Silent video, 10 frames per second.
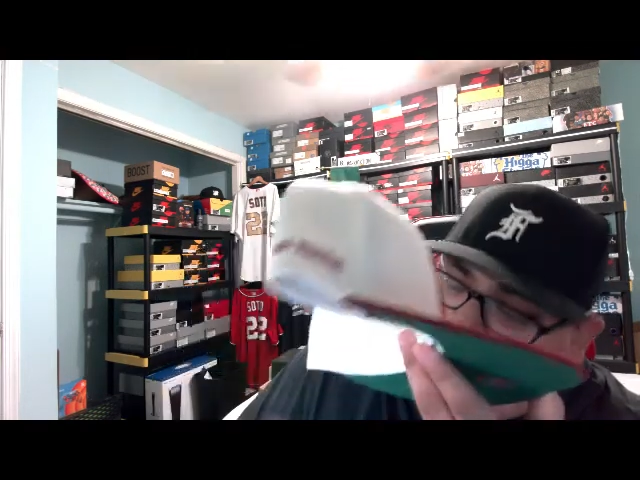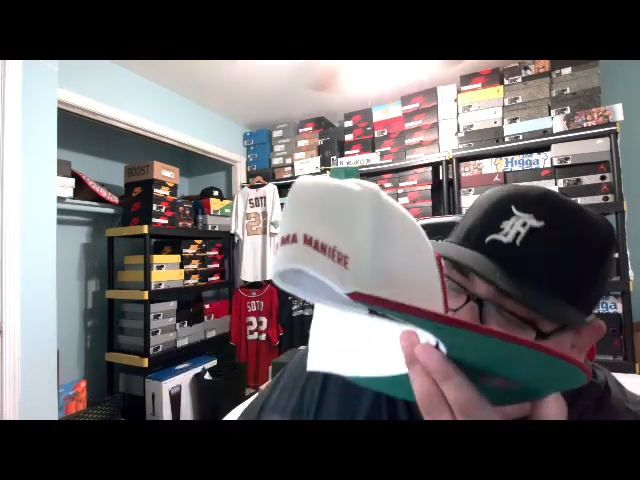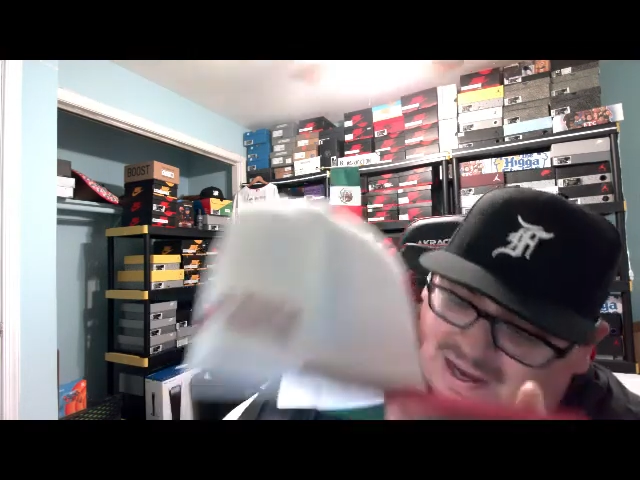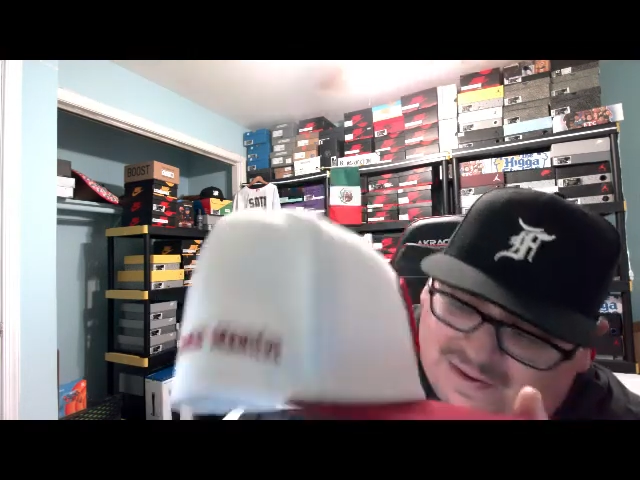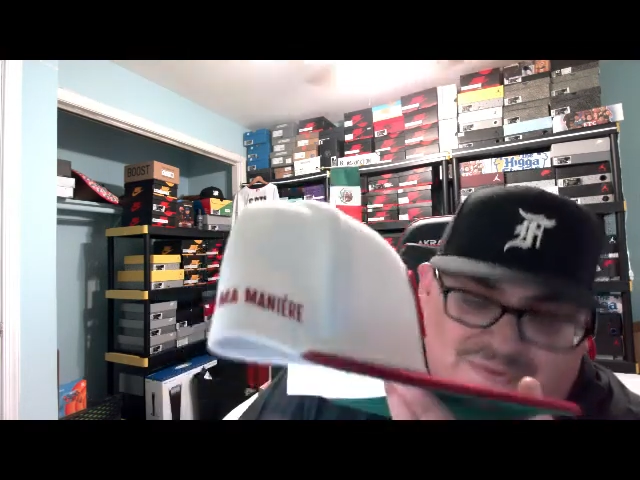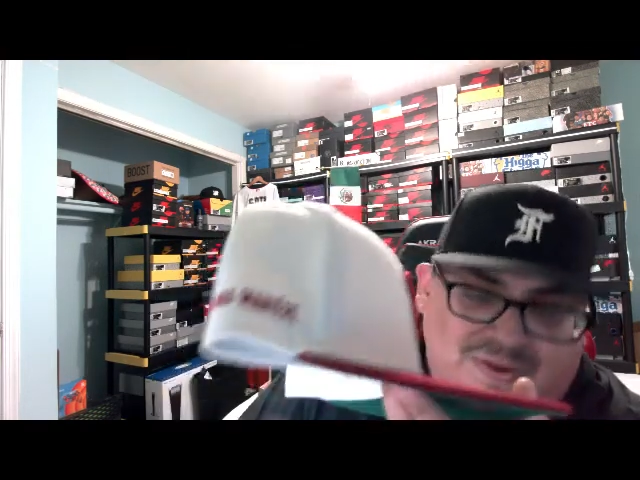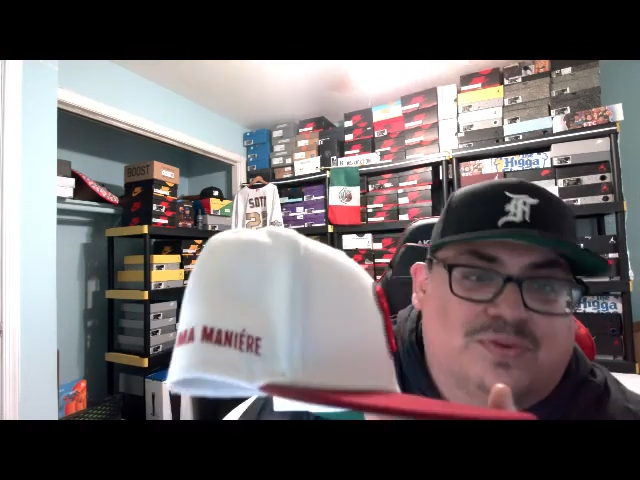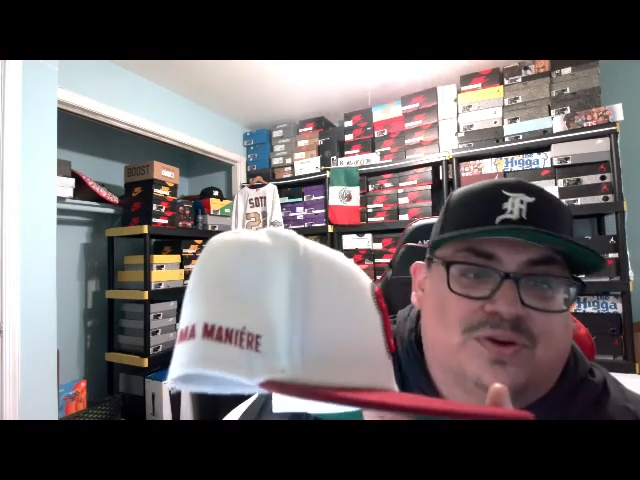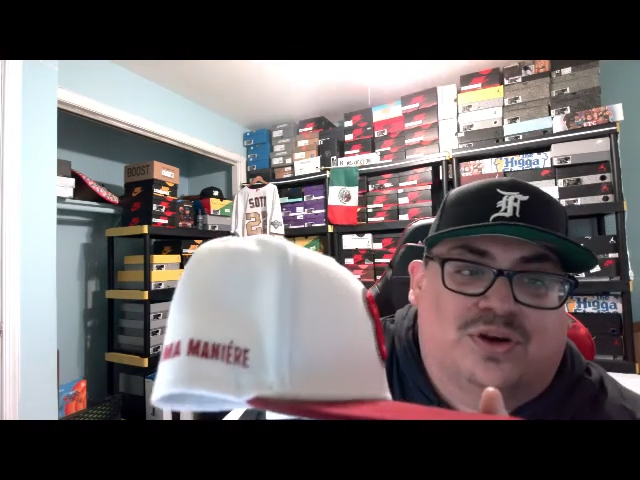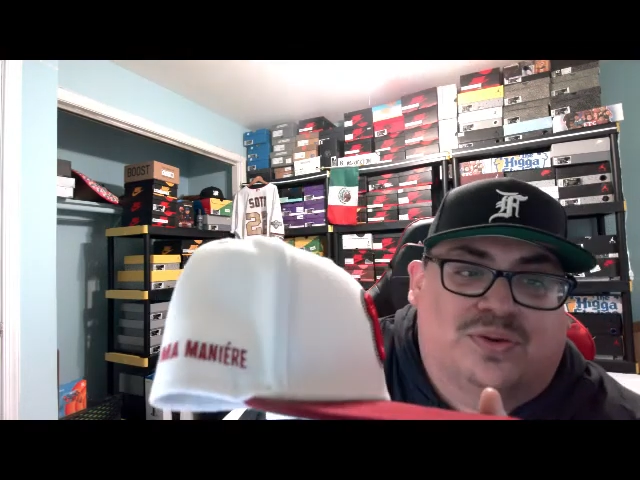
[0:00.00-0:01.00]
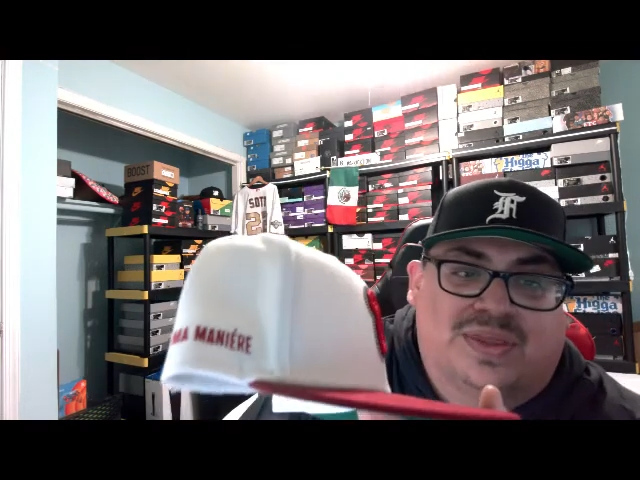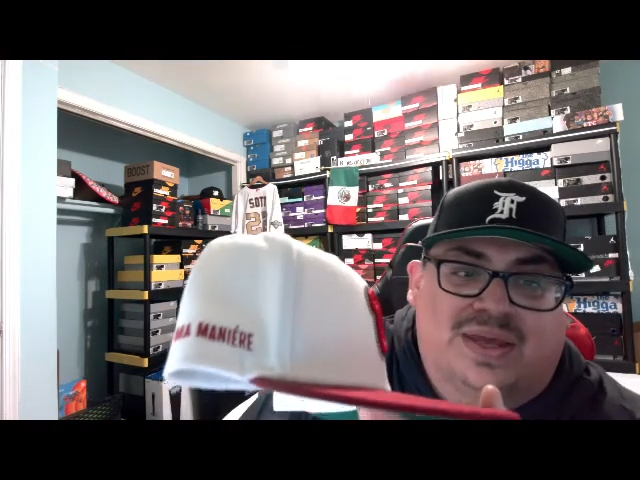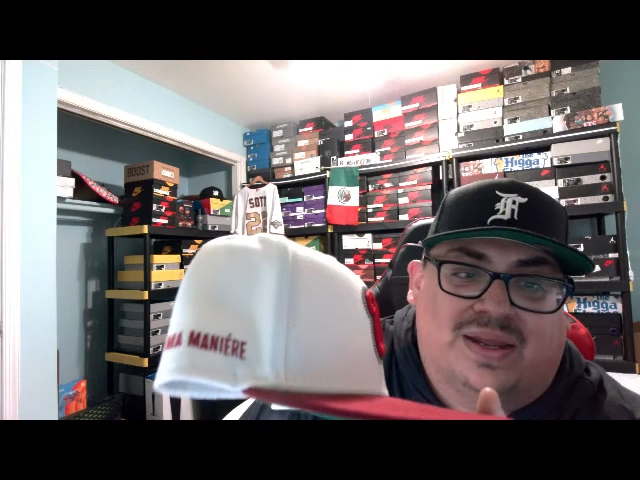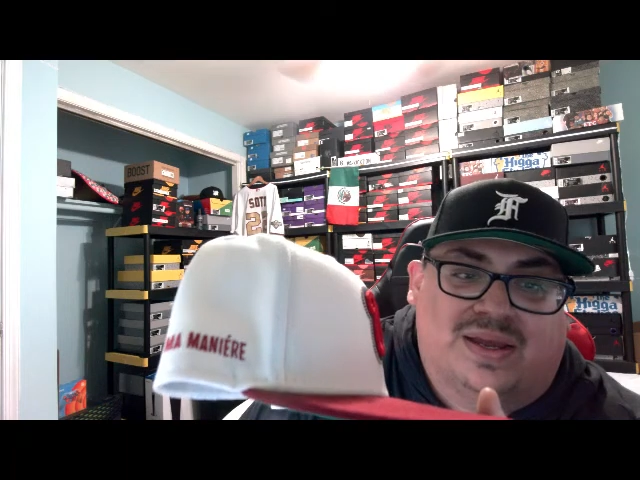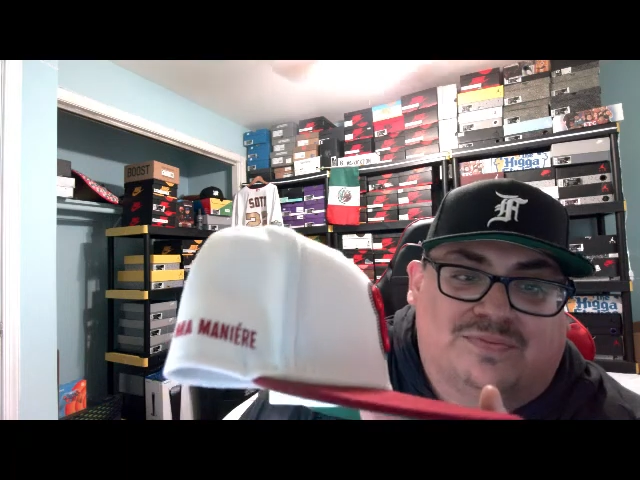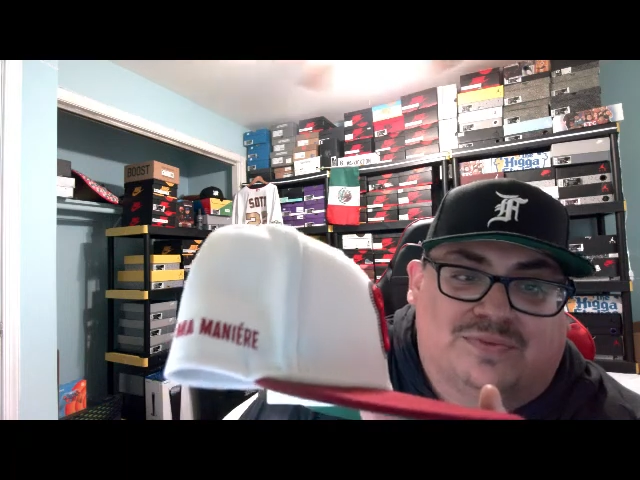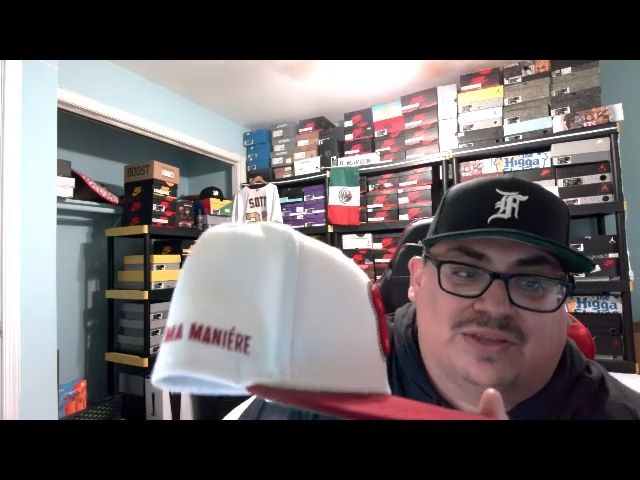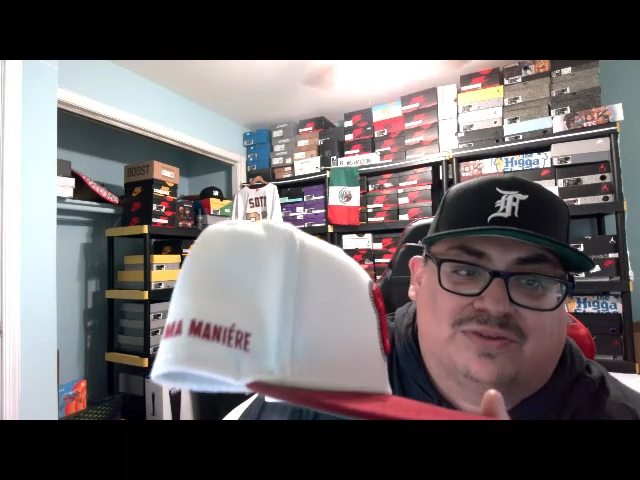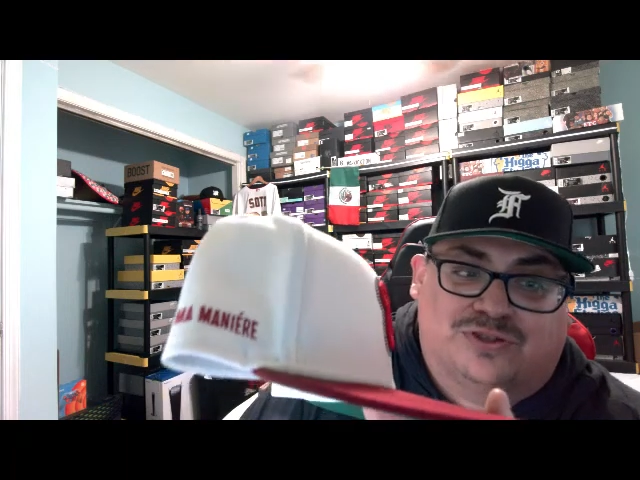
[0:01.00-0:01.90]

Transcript: Definitely would go with that hat, with those